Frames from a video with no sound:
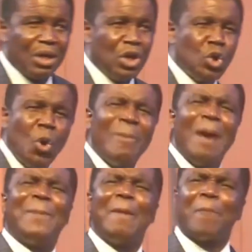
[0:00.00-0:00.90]
You may
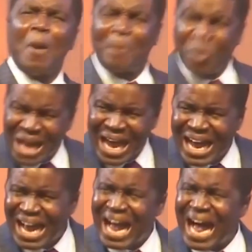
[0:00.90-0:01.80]
be popular
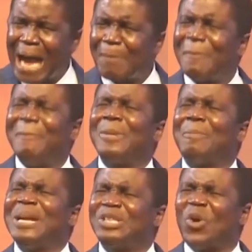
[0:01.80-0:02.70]
and
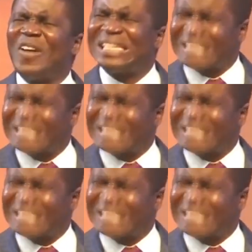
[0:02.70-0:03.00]
be turned